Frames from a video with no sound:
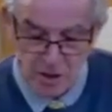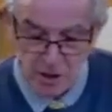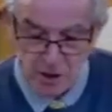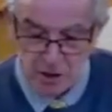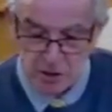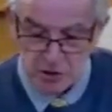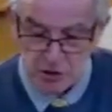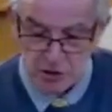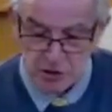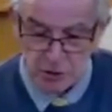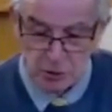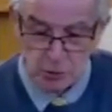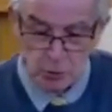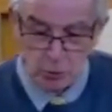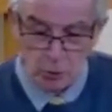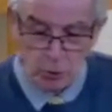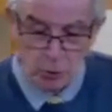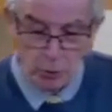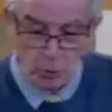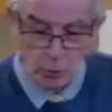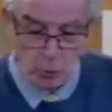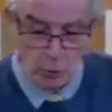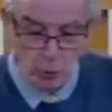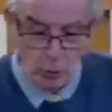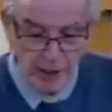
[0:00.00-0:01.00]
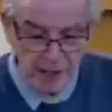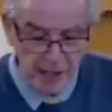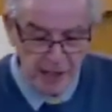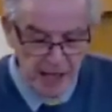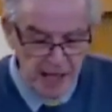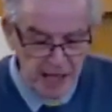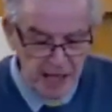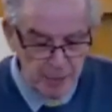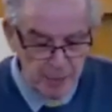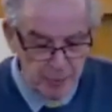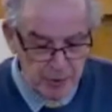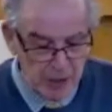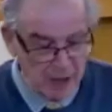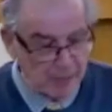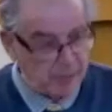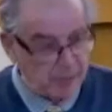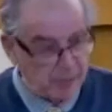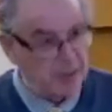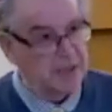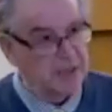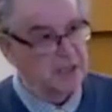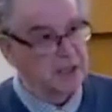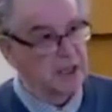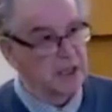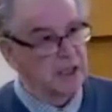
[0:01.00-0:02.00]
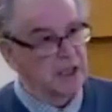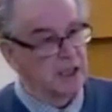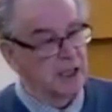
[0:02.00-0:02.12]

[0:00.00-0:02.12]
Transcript: So when Abram is